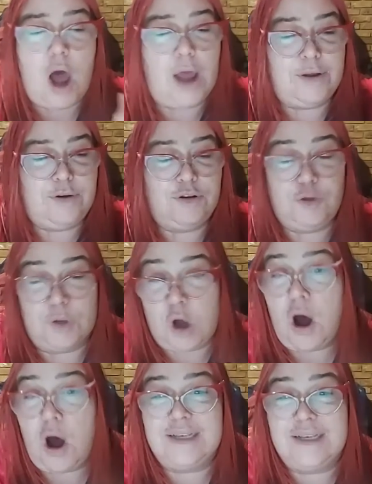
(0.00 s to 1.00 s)
you do a
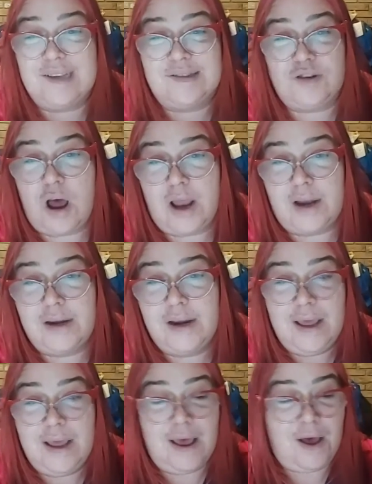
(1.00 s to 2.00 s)
contest on
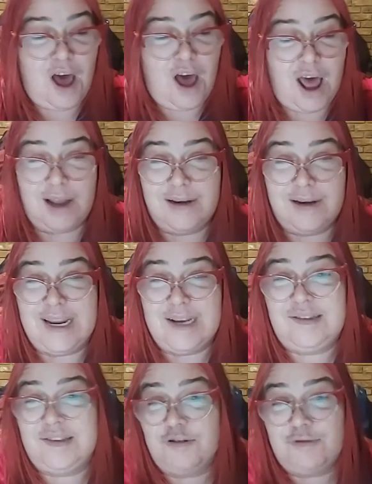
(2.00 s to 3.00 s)
on
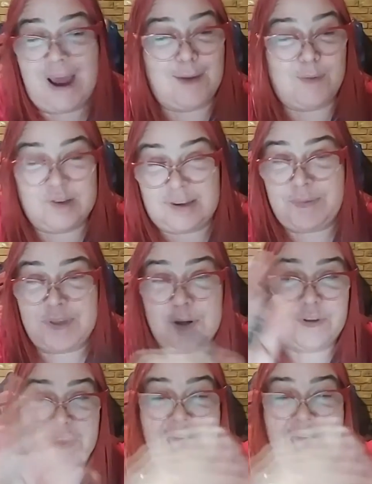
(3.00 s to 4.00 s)
Instagram or something
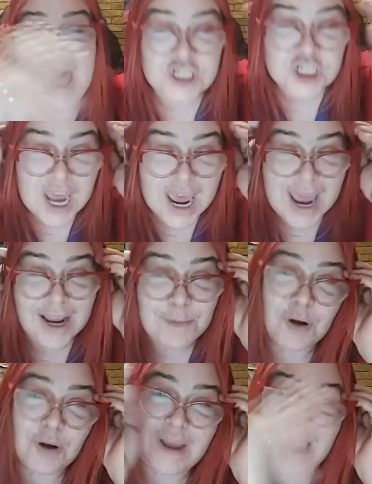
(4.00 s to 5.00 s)
with a hashtag
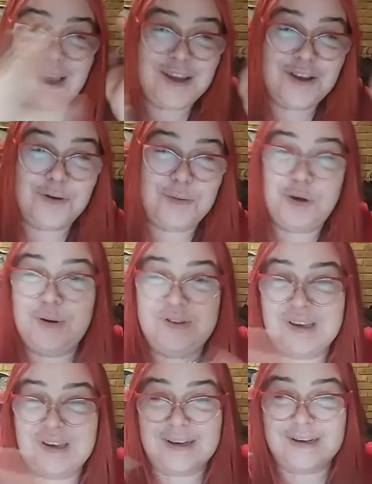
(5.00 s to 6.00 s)
about your
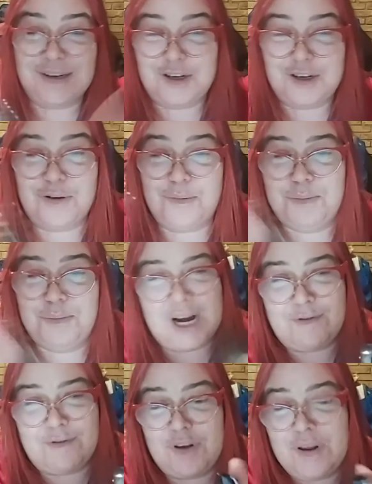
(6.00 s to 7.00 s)
music and you know
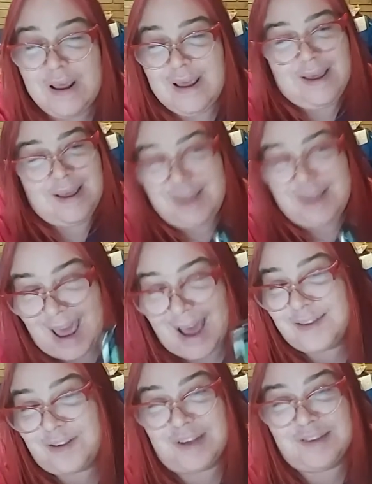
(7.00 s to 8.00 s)
whatever. Yeah,
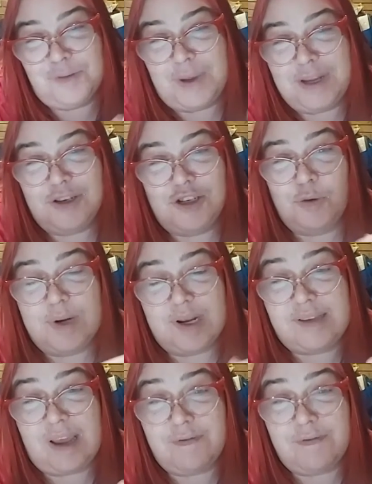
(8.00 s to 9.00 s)
so that's the way you do it
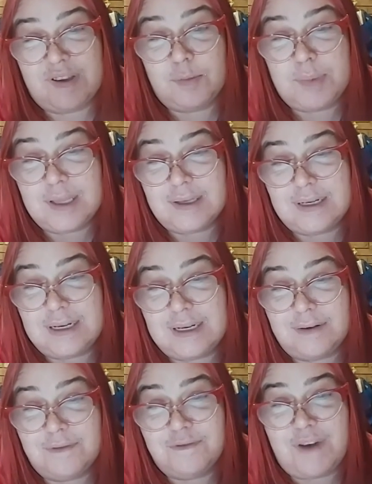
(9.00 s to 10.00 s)
is get visibility
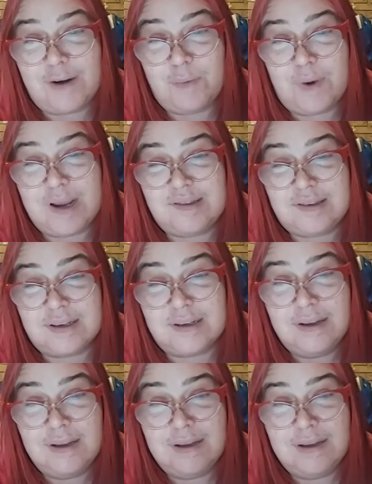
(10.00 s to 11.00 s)
and find ways to
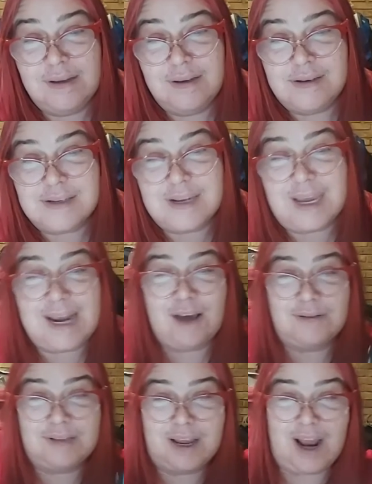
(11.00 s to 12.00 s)
to get
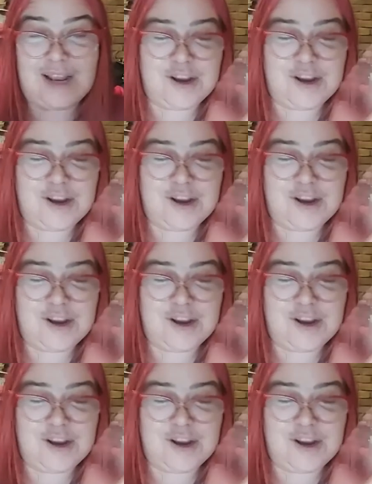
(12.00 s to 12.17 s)
out there. And